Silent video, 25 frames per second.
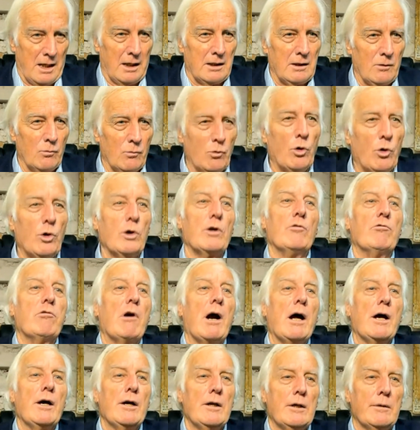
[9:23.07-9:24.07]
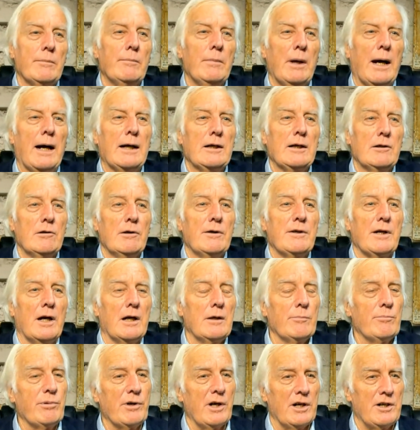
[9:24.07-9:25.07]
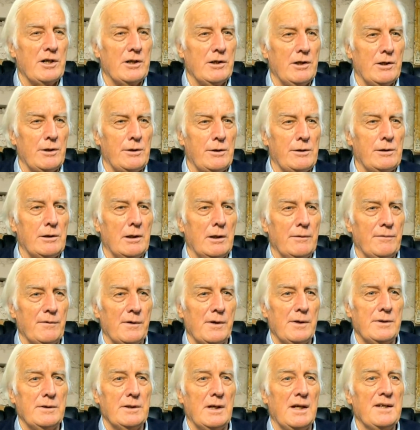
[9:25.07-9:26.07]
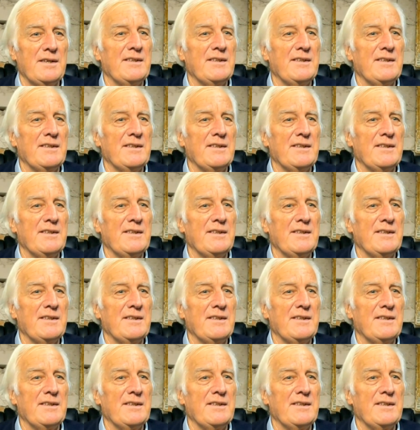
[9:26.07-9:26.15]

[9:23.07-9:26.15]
and the water rose under its own pressure to the surface,